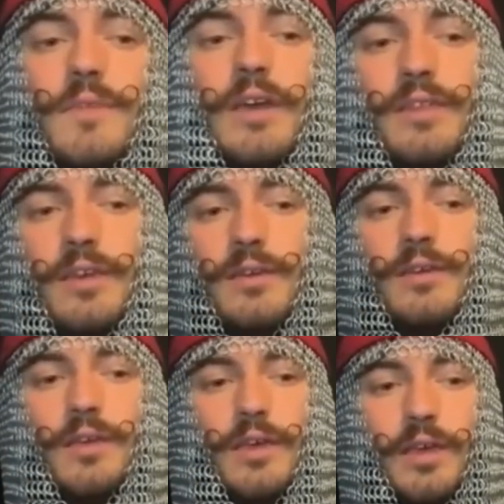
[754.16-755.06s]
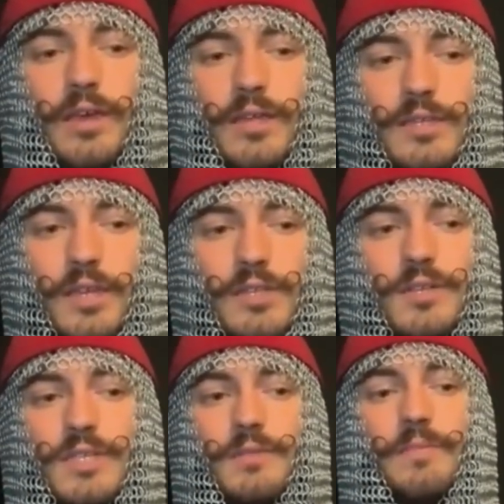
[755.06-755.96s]
I think it's an
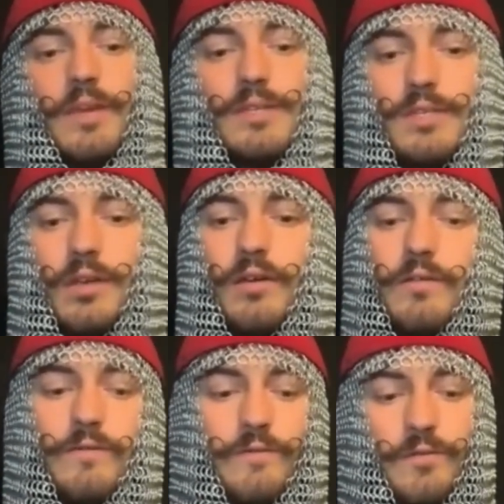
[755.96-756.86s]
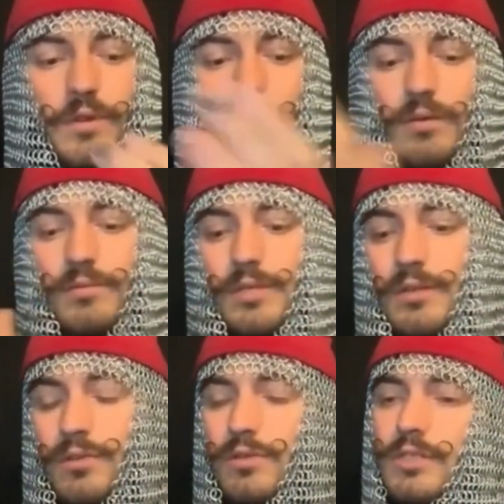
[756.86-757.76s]
interesting mix of
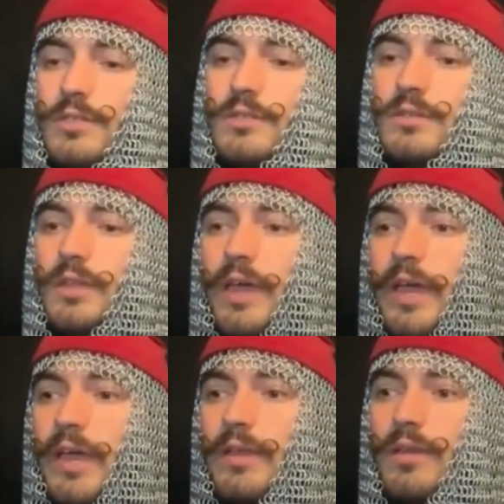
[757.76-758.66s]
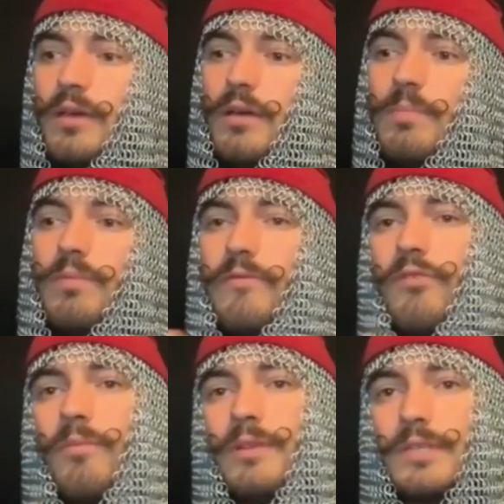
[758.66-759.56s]
seclusion and
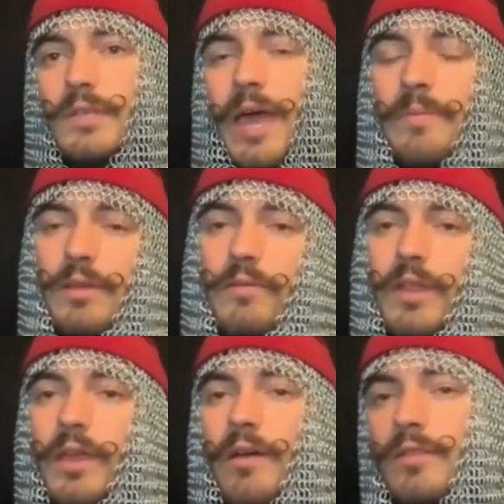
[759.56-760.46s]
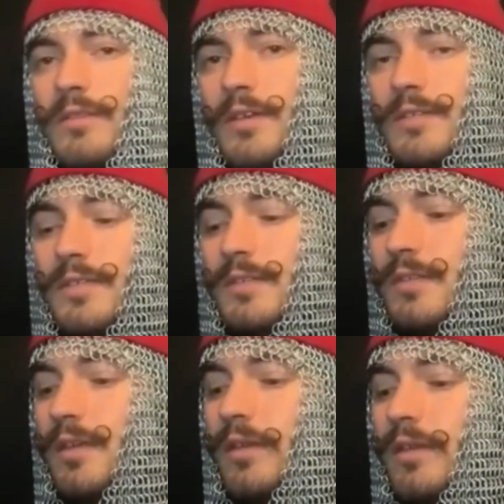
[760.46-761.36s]
performance happening right now in the Dungeons and
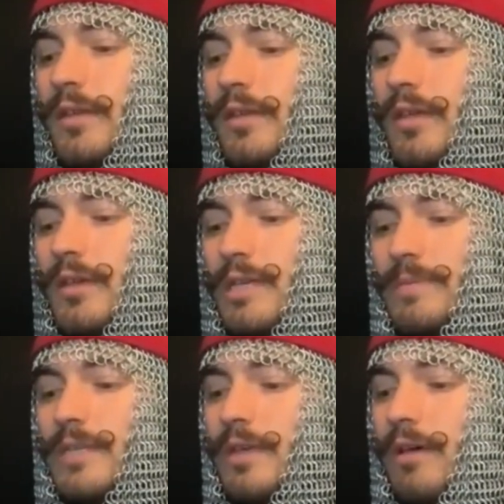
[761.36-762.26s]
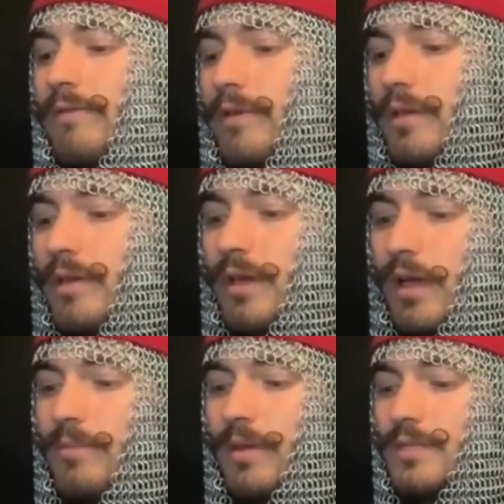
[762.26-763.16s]
scene. Because myself,
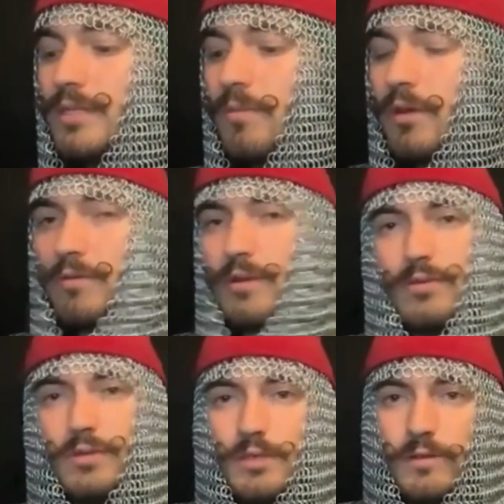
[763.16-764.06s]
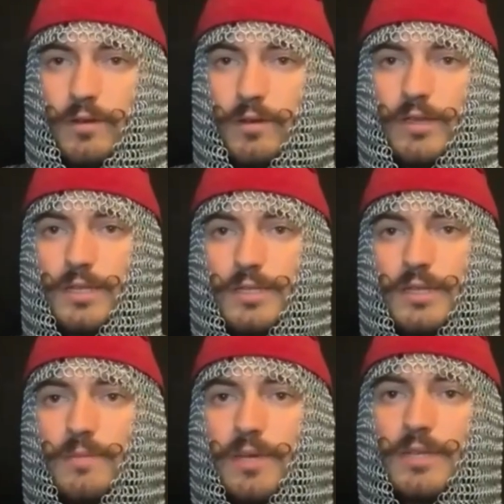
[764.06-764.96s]
I'm somewhat reclusive. You know, I stick to
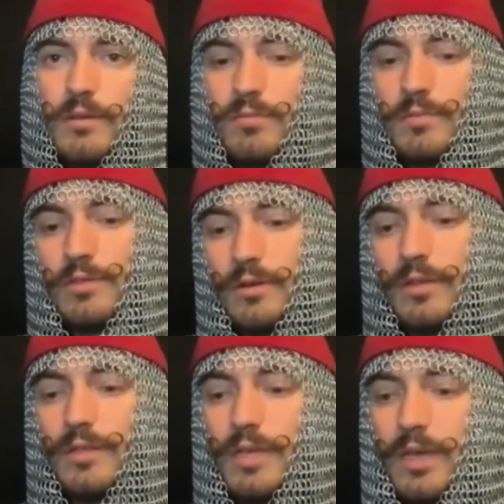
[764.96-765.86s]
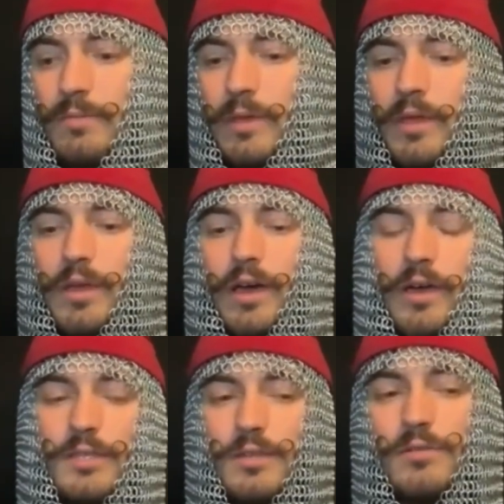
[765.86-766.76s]
myself the majority of the time. I
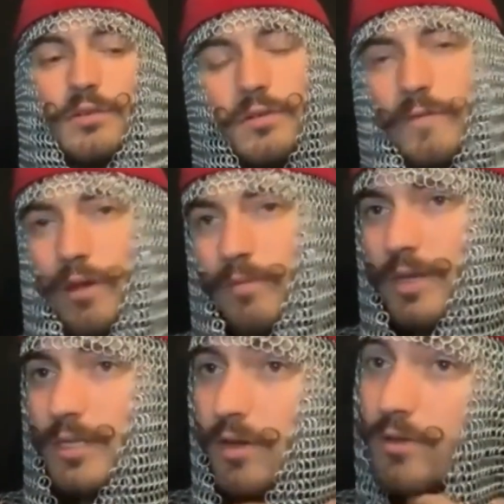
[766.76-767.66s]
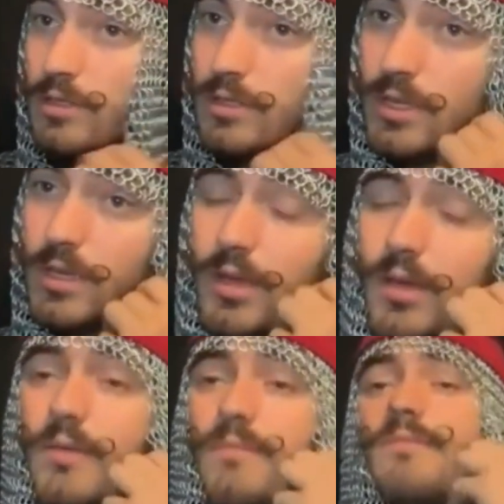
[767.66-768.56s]
honestly don't go to very many shows
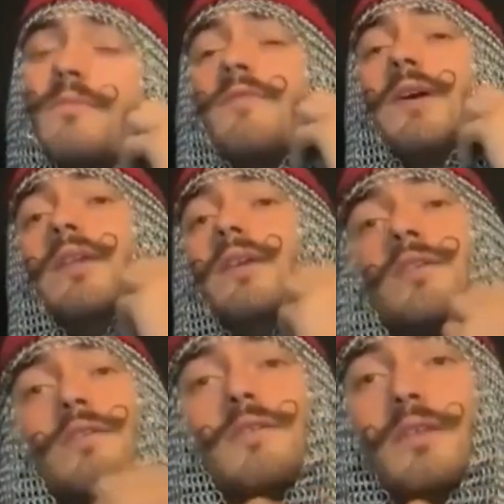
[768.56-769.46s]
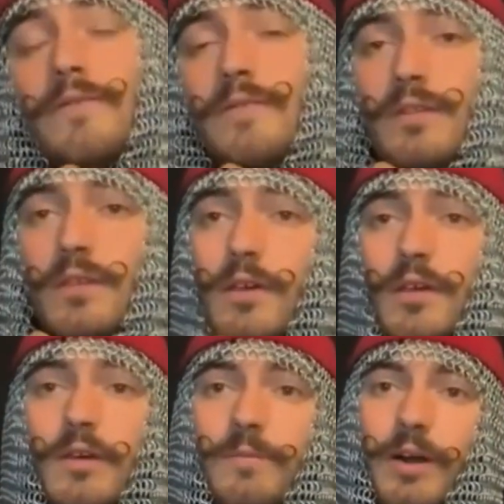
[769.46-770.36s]
around here, even.
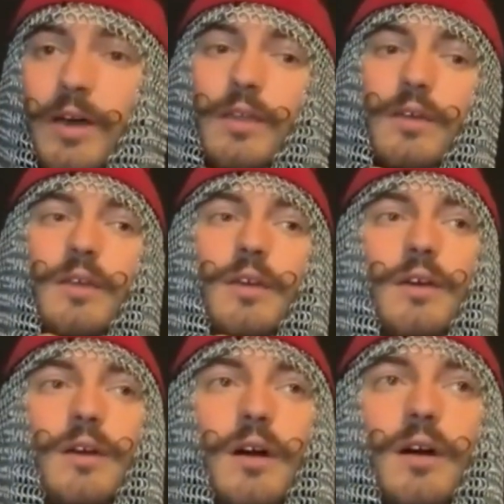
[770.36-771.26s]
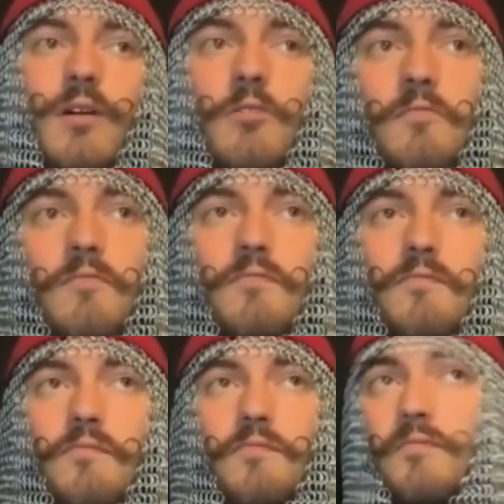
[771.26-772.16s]
But um,
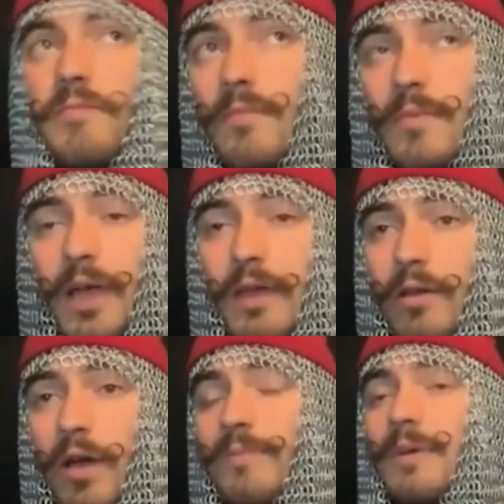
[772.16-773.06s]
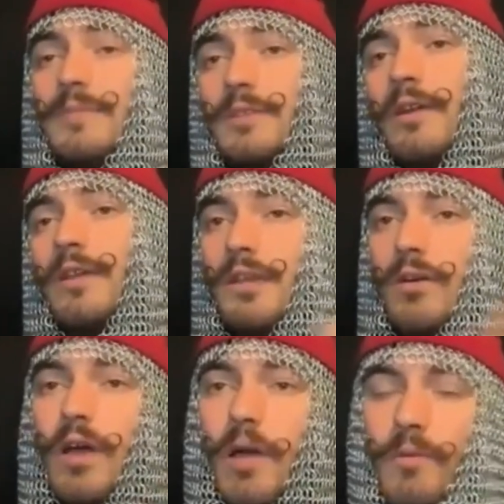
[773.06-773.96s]
I don't know. I'm starting to
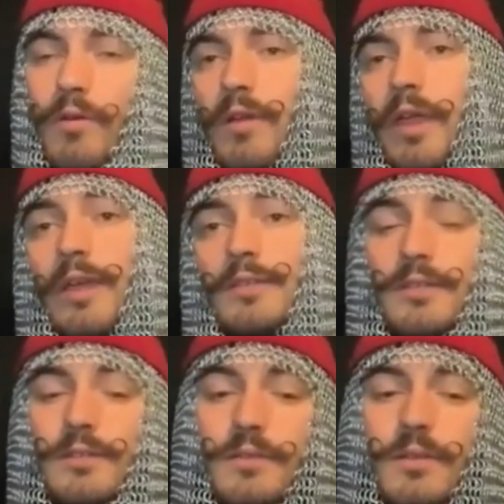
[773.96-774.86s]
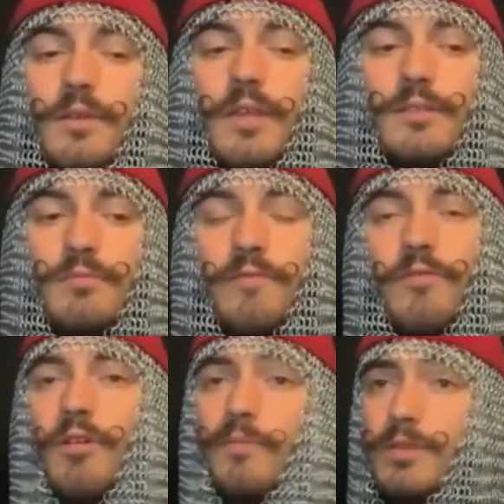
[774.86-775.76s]
go out more, and actually, you know, getting to
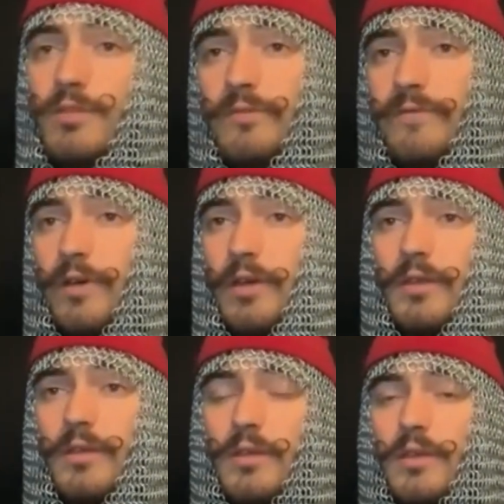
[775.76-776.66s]
perform is super fun.